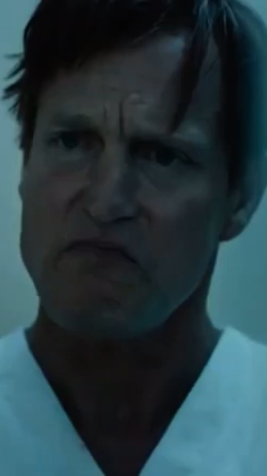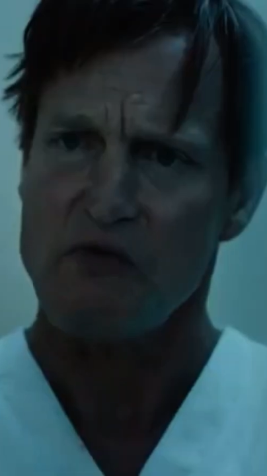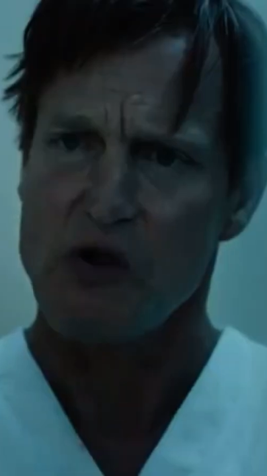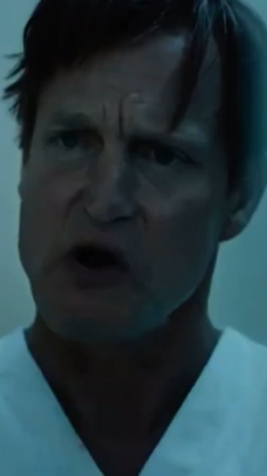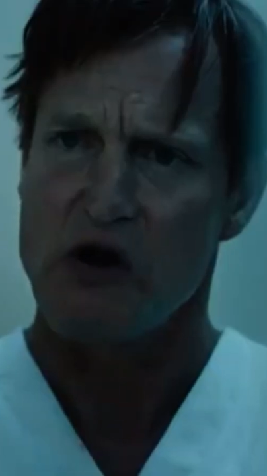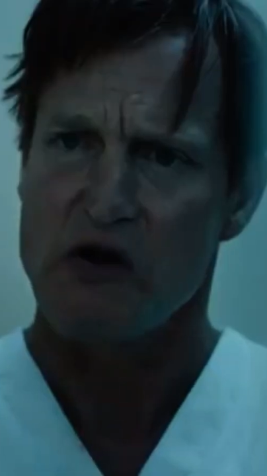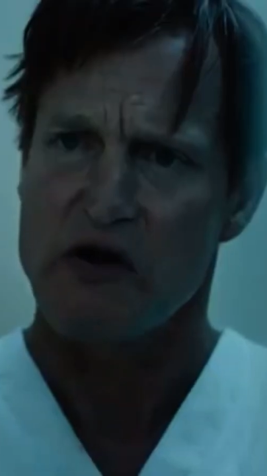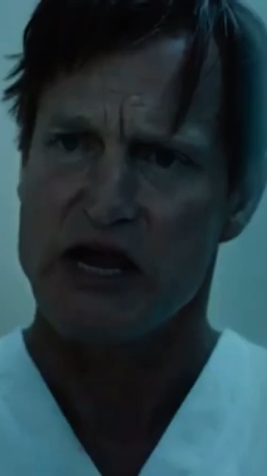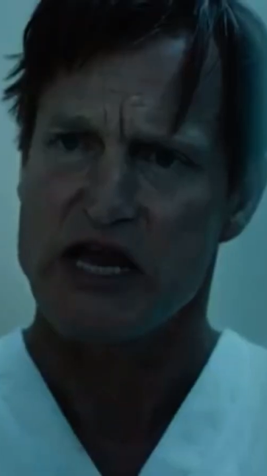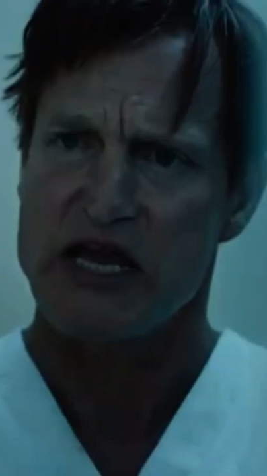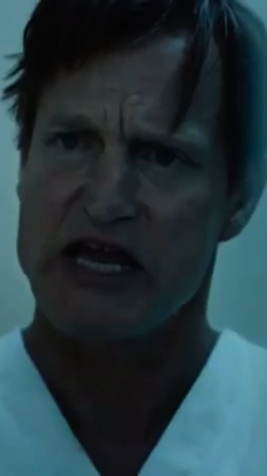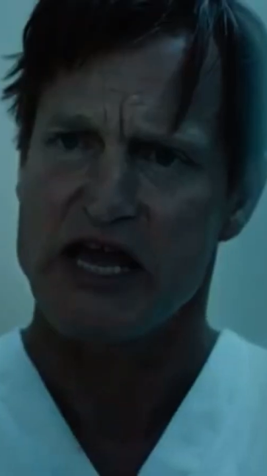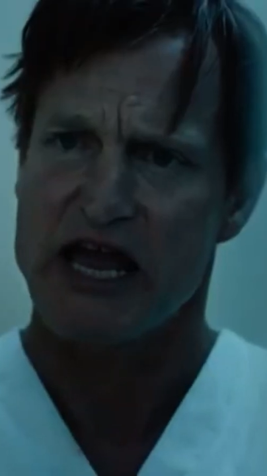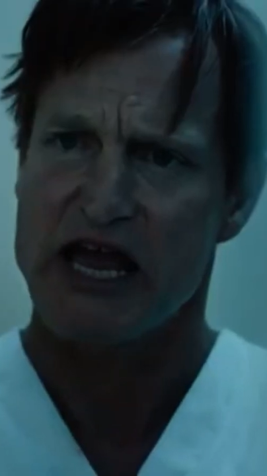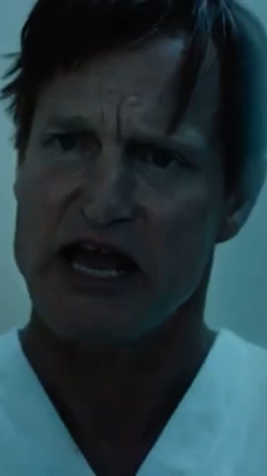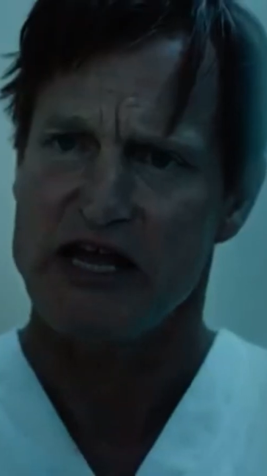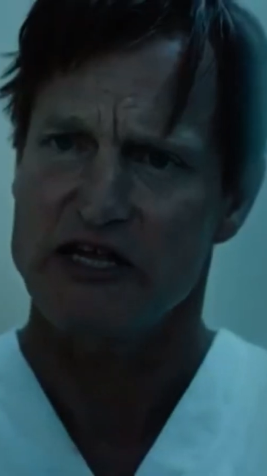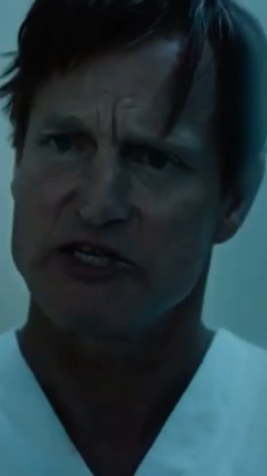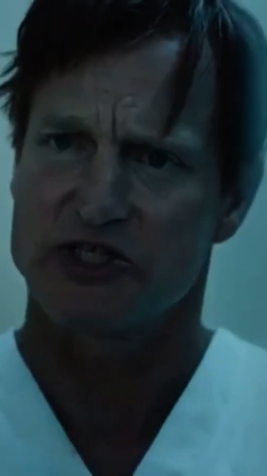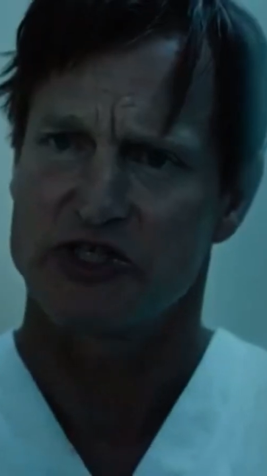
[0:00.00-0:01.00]
are a
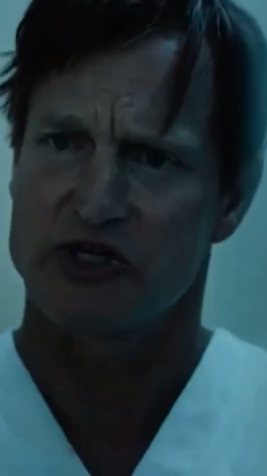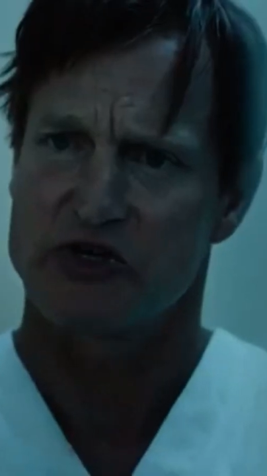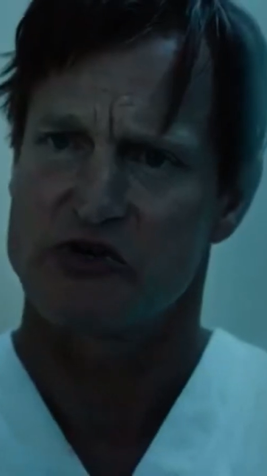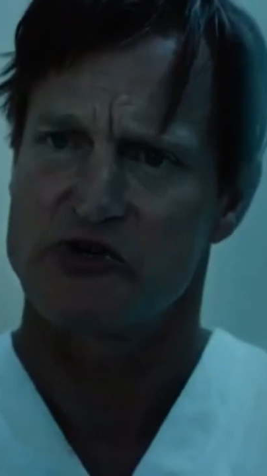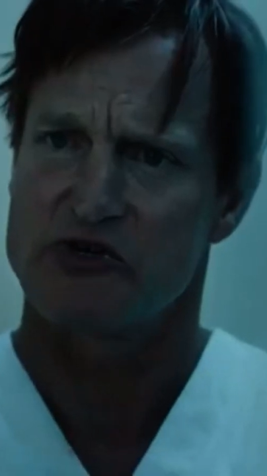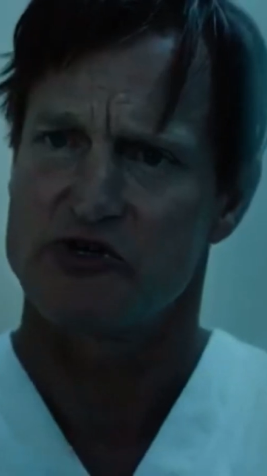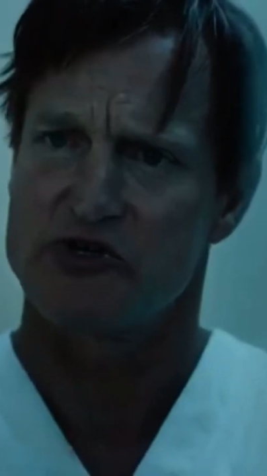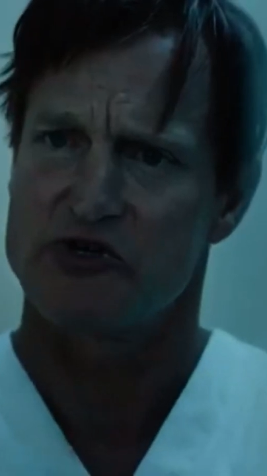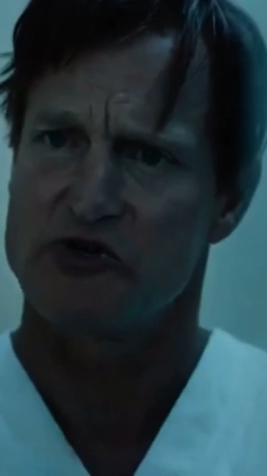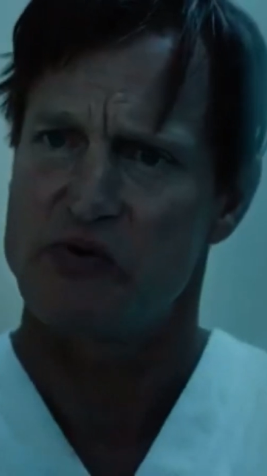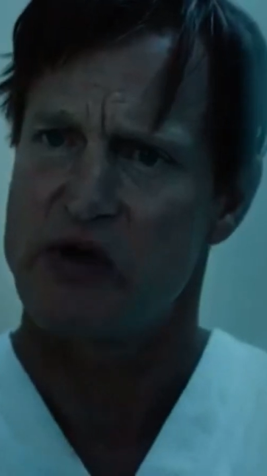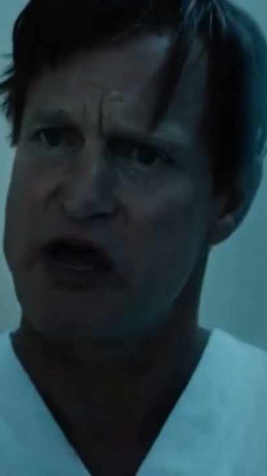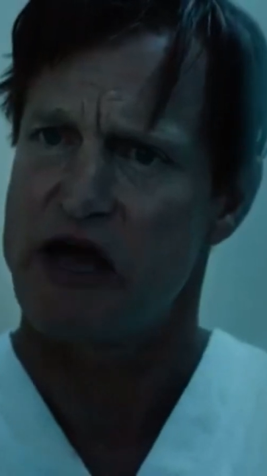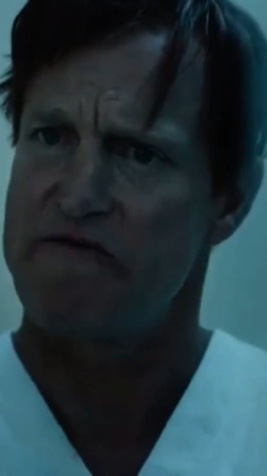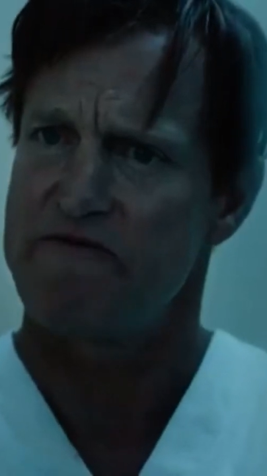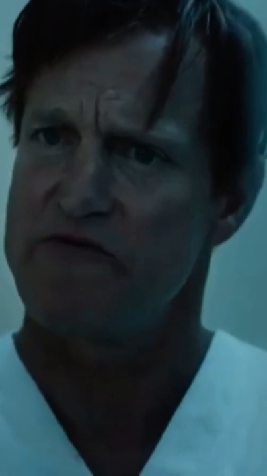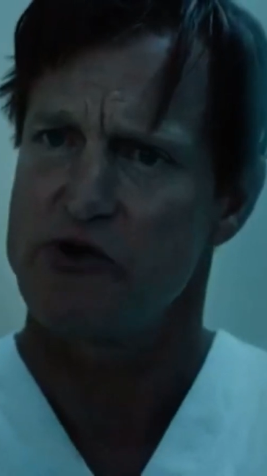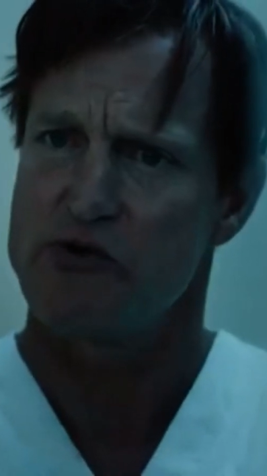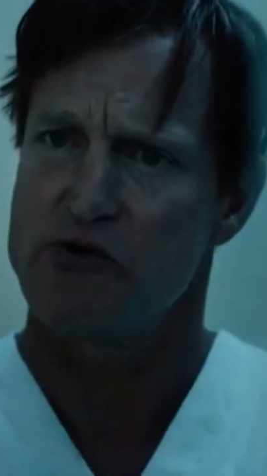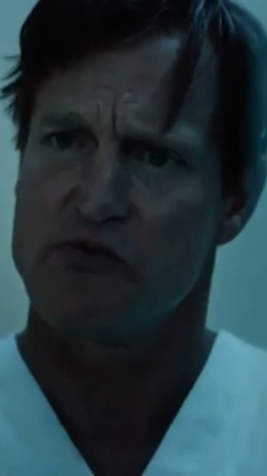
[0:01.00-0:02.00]
cancer to
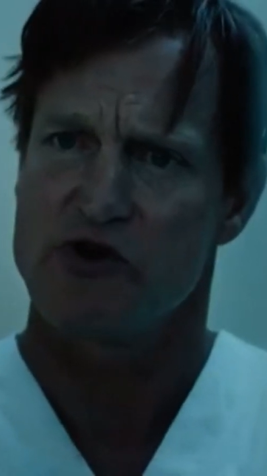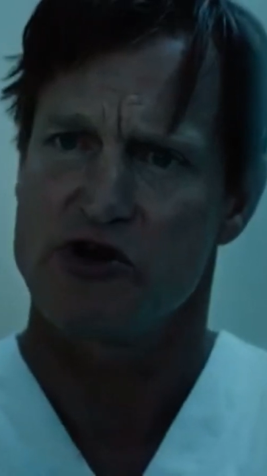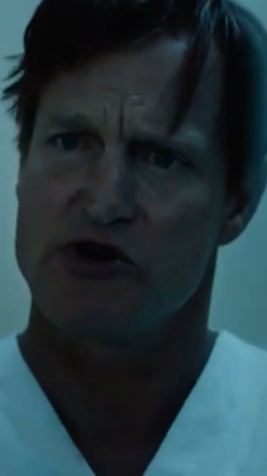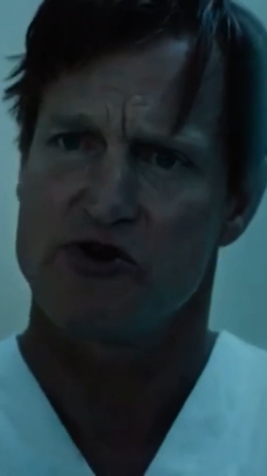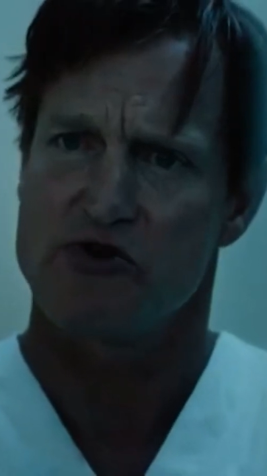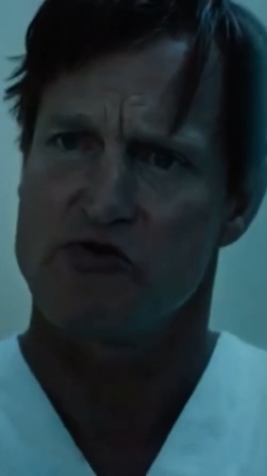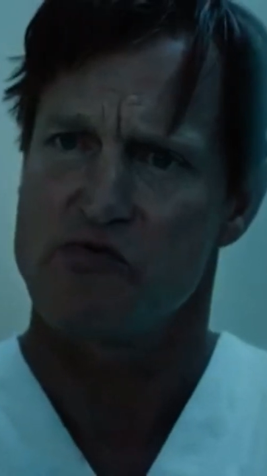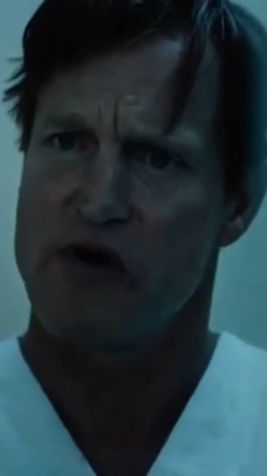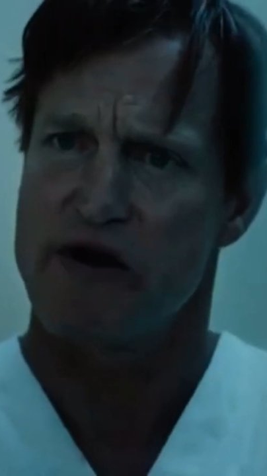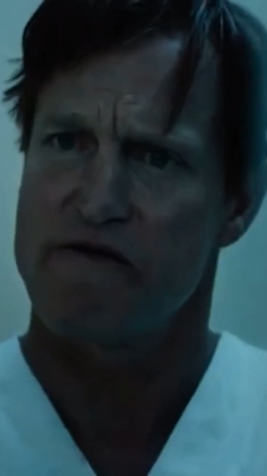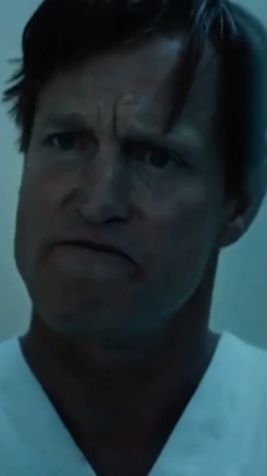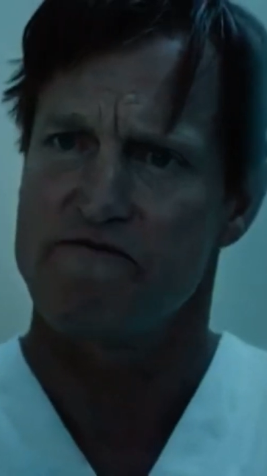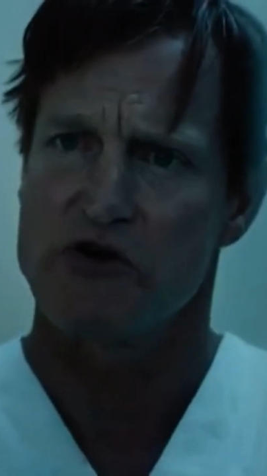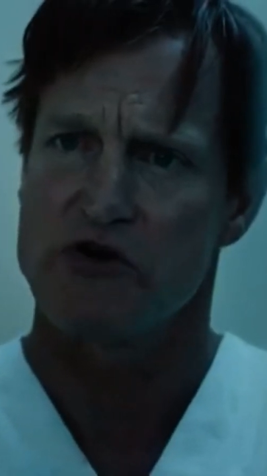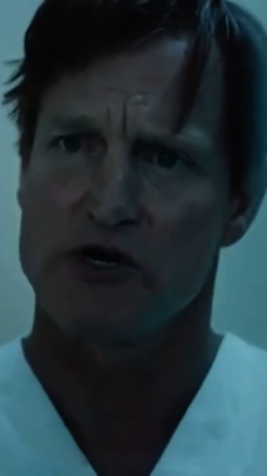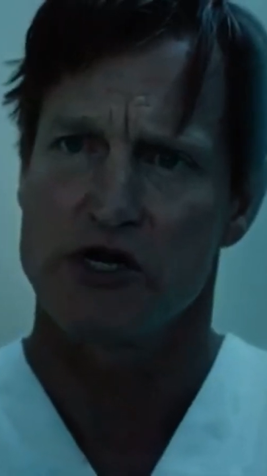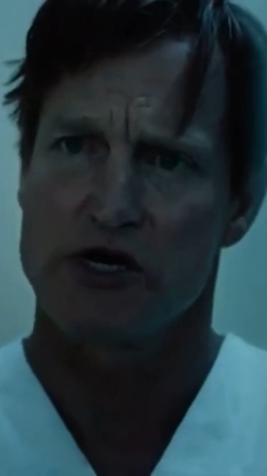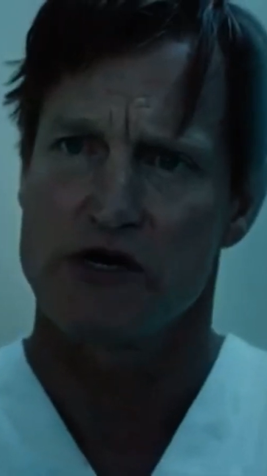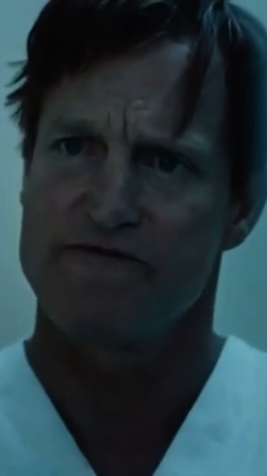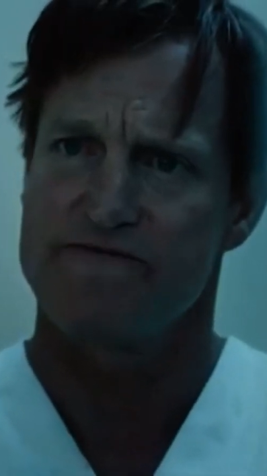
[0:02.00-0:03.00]
everyone who ever
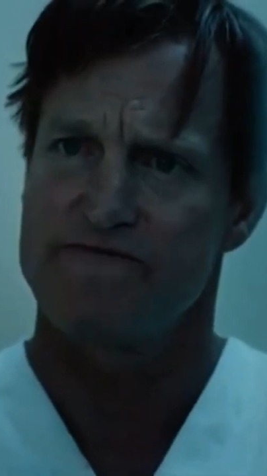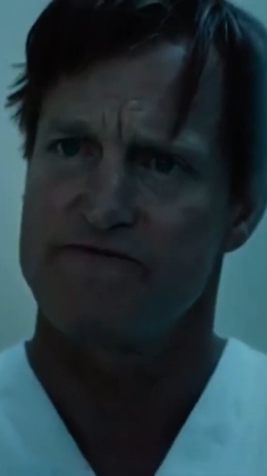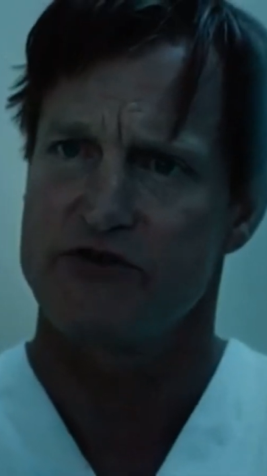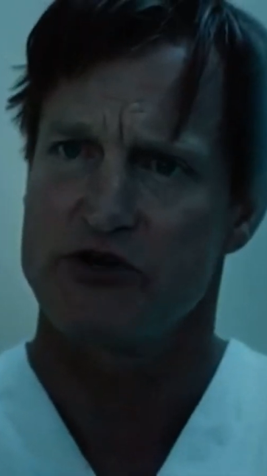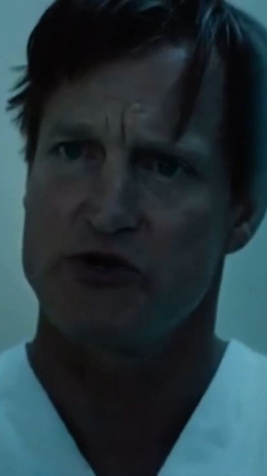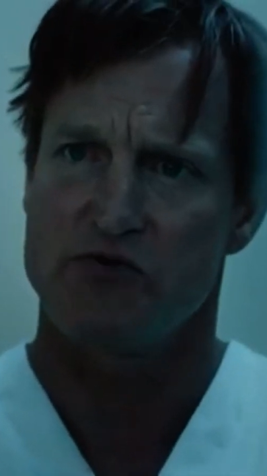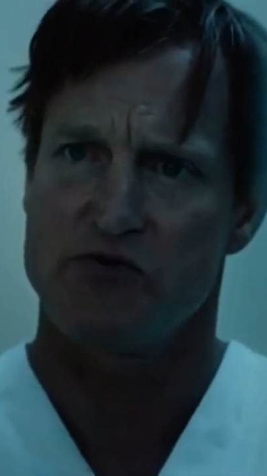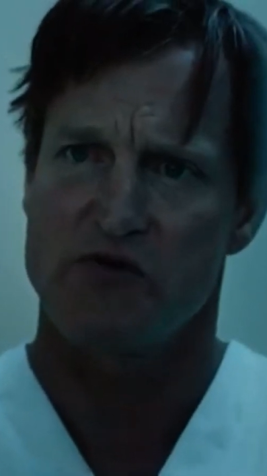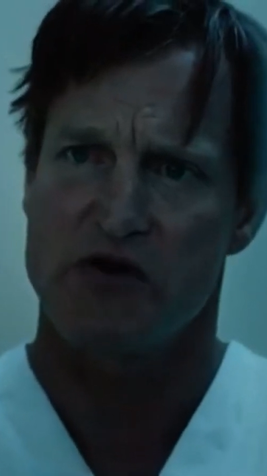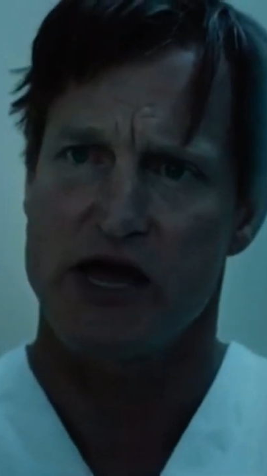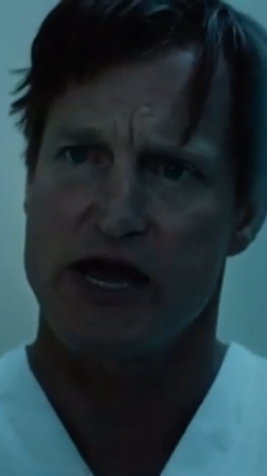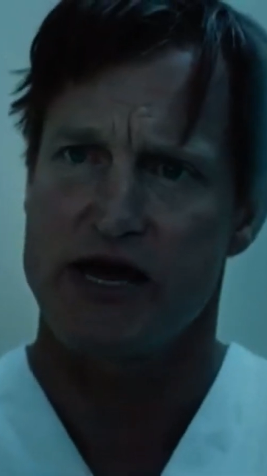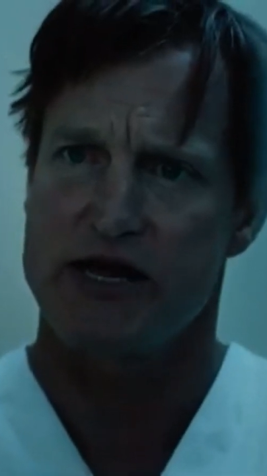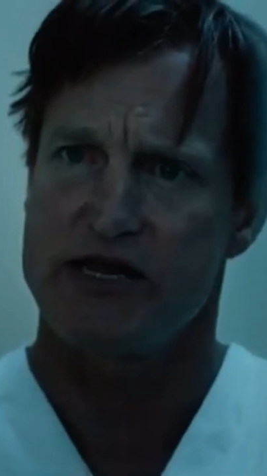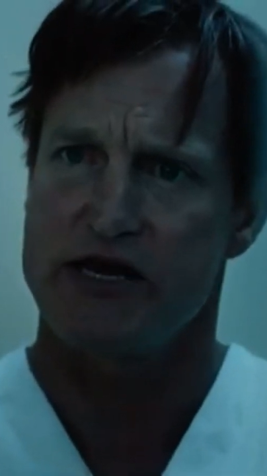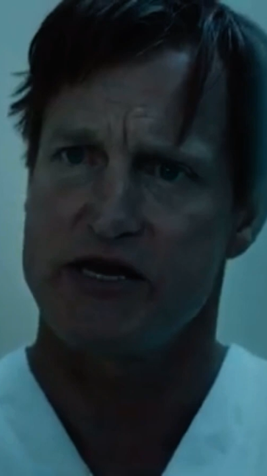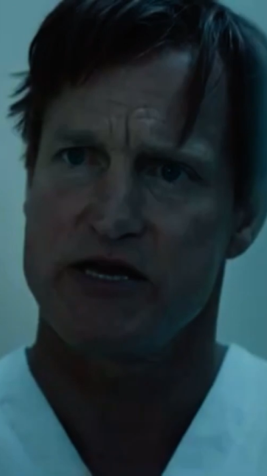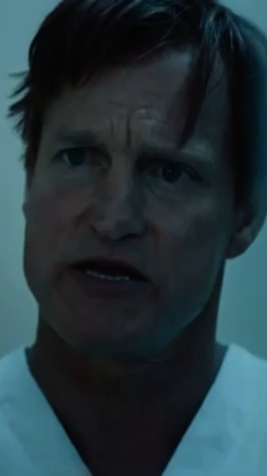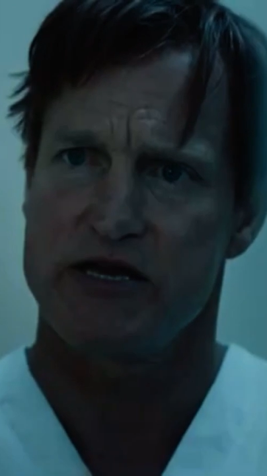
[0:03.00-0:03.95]
loved you, Eddie.